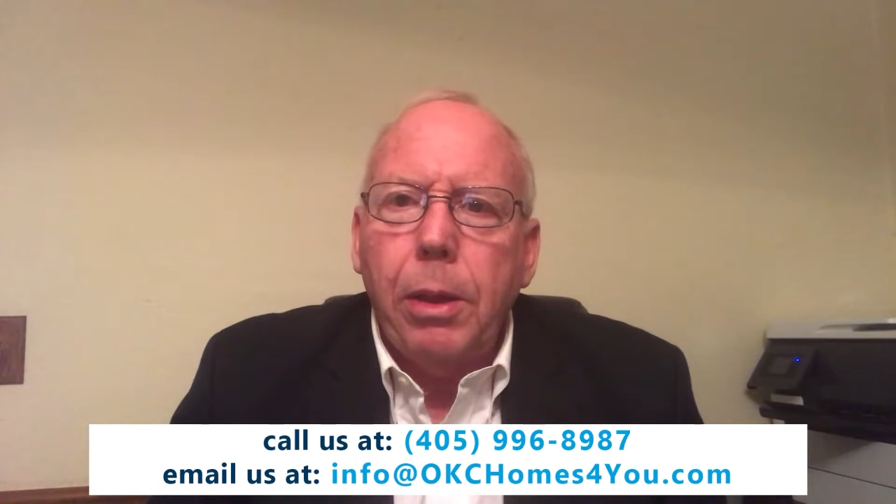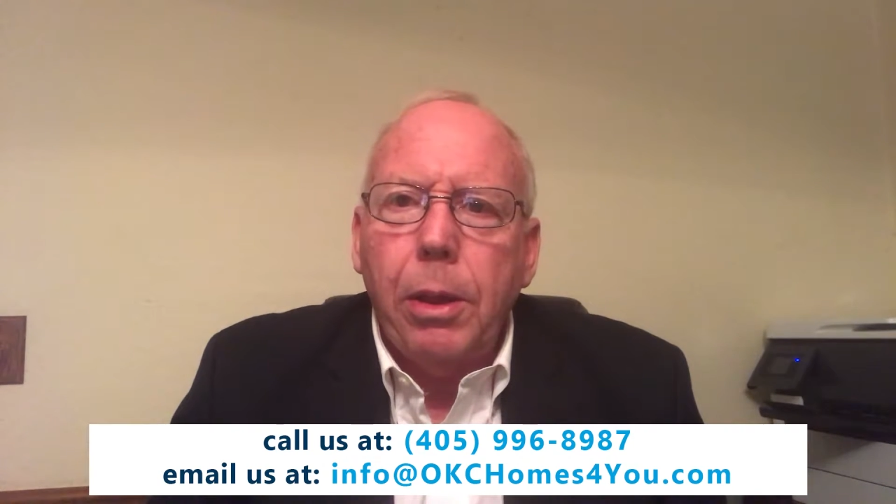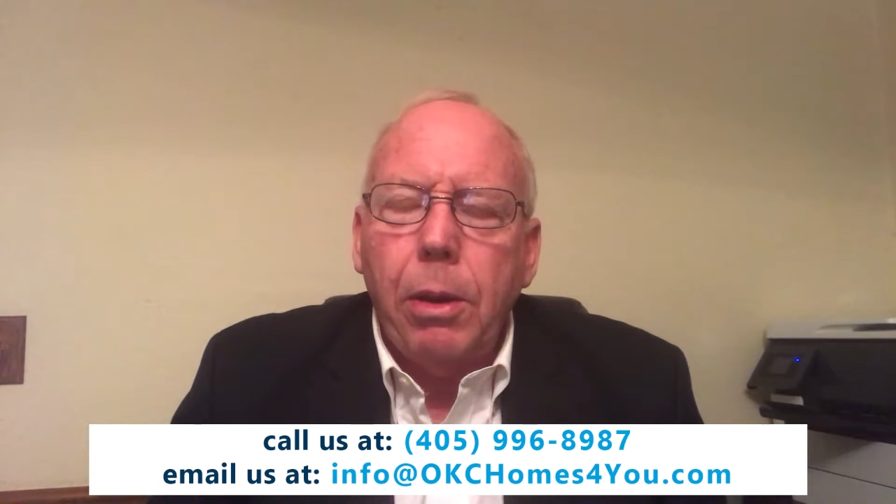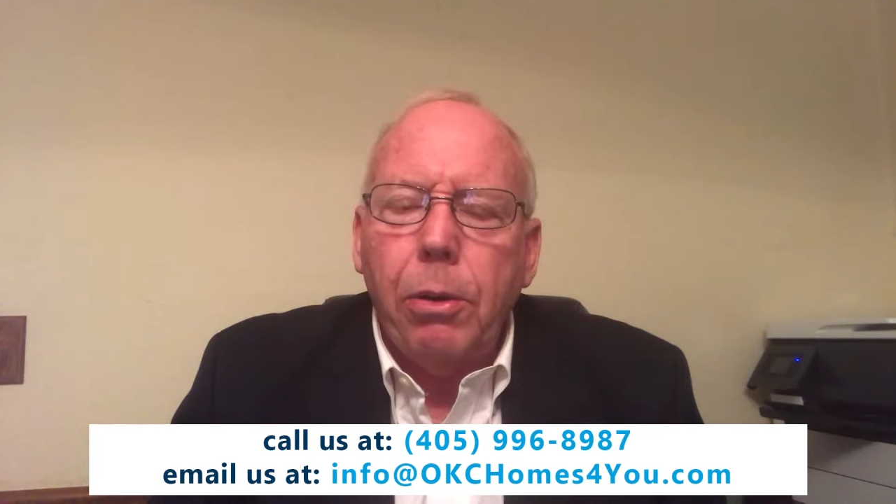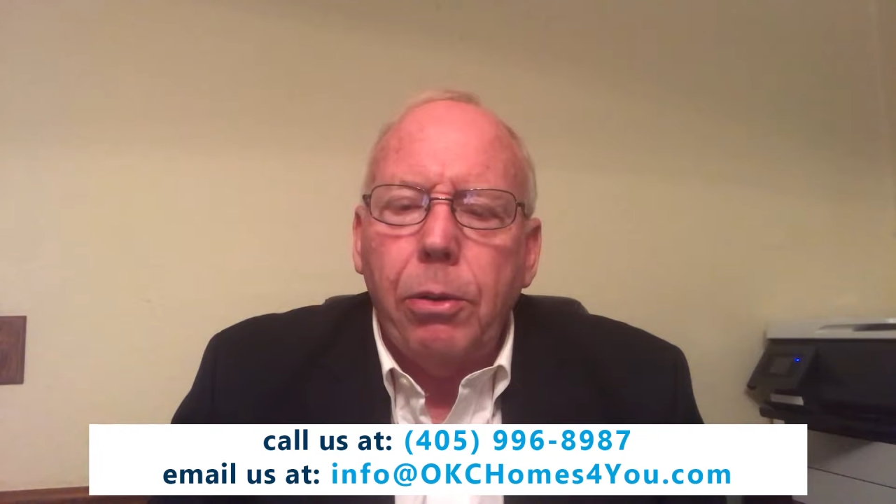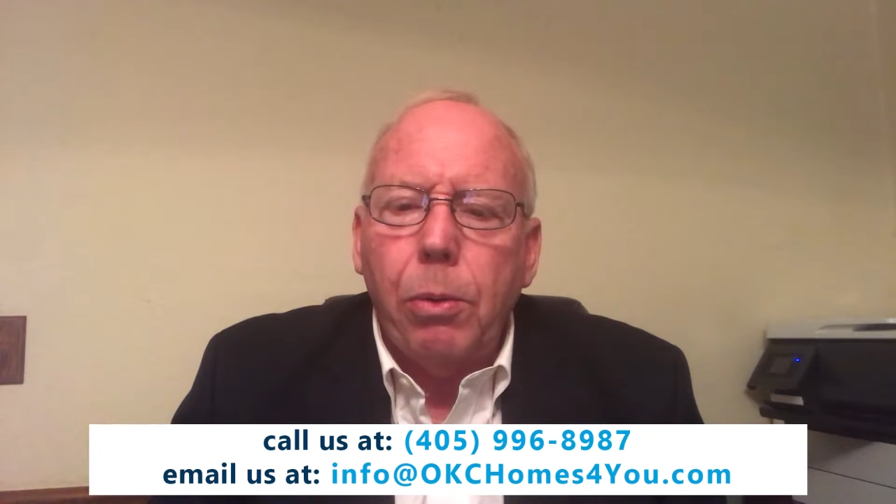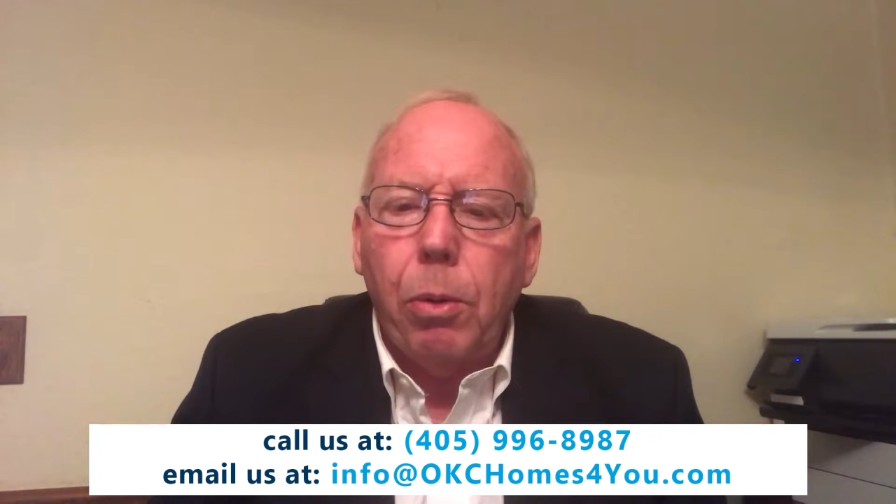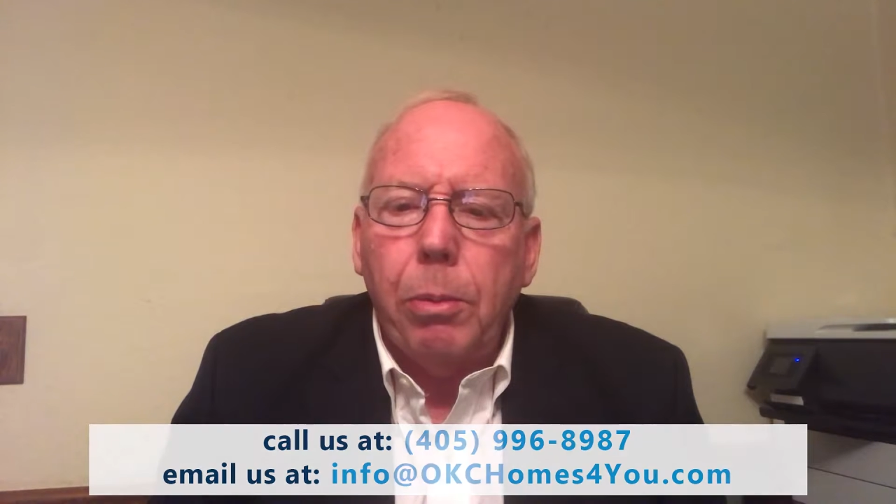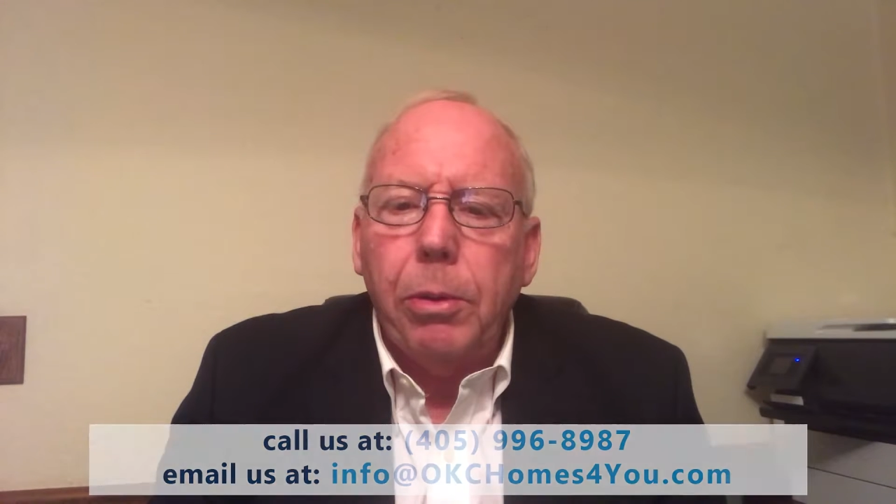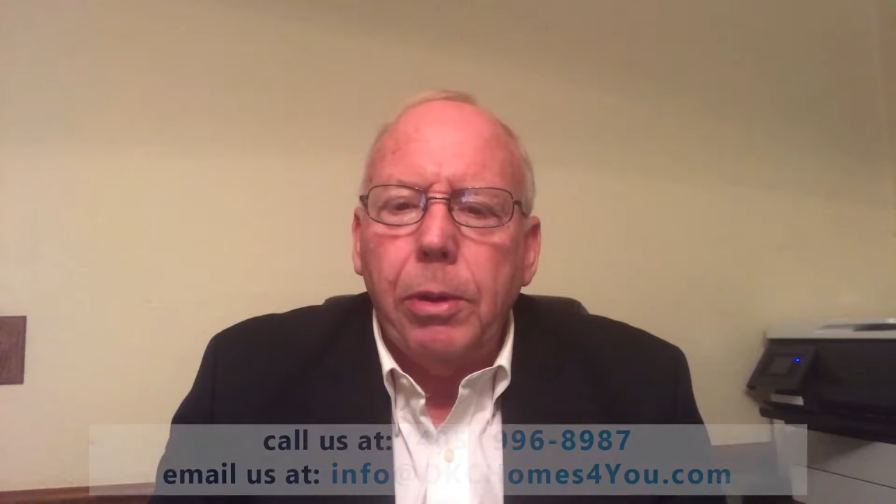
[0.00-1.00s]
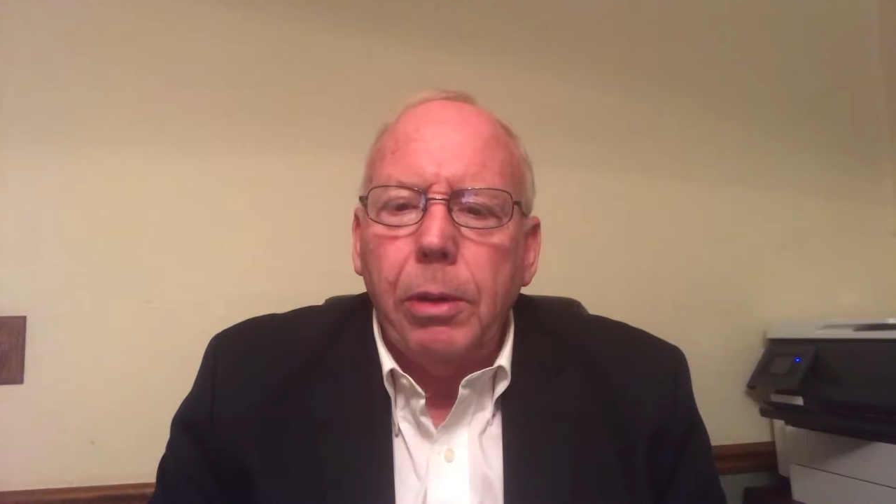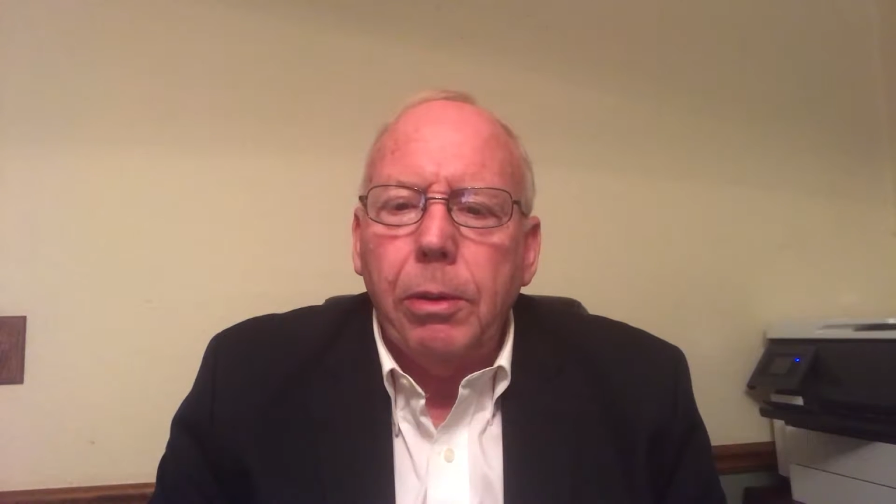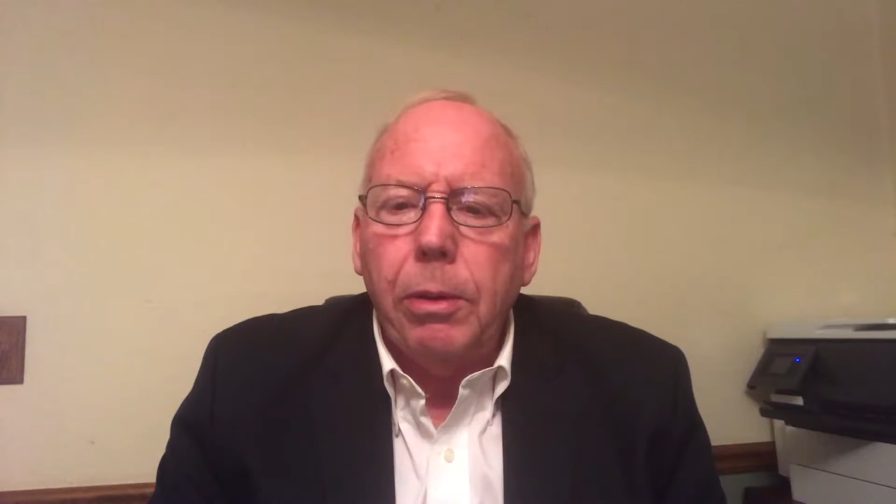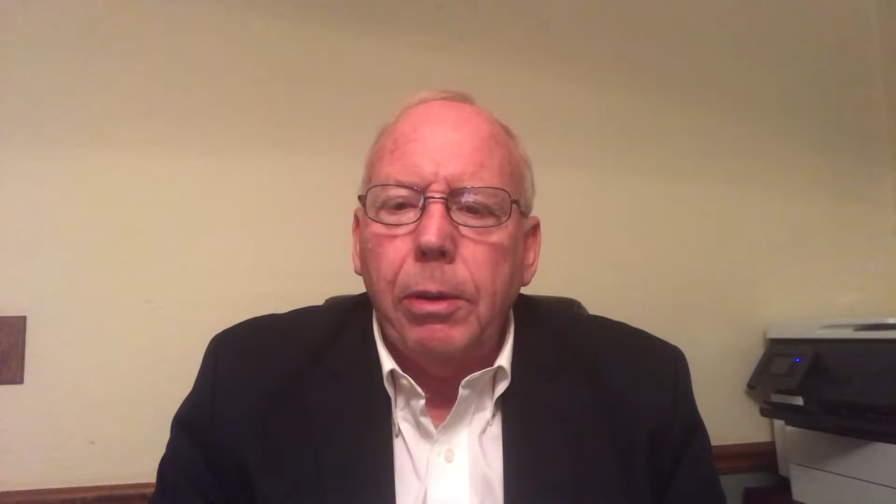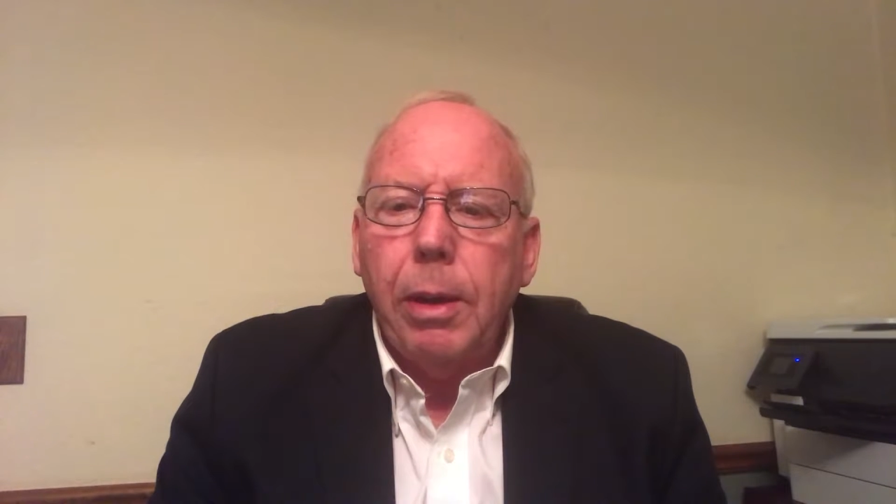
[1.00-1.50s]
thunderstorm
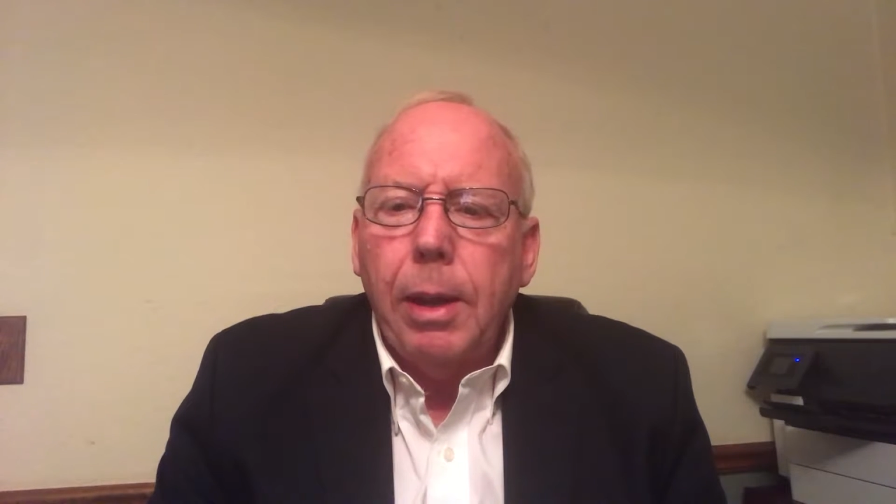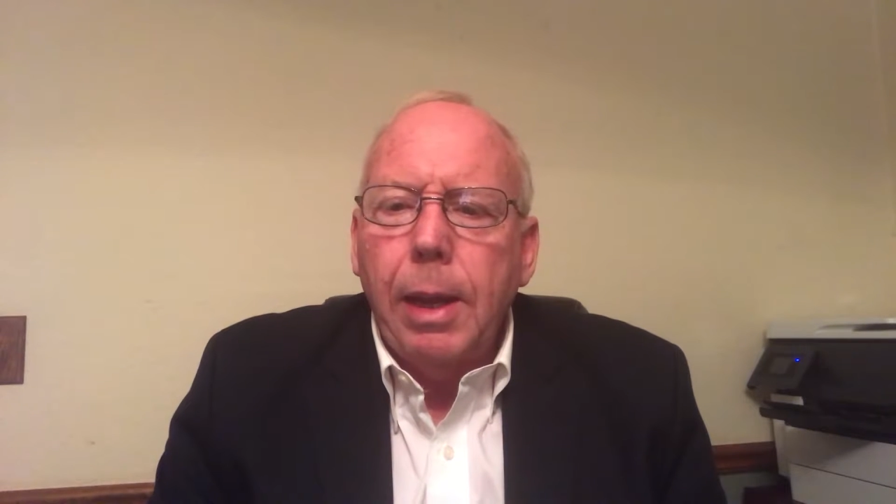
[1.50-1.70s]
seasons,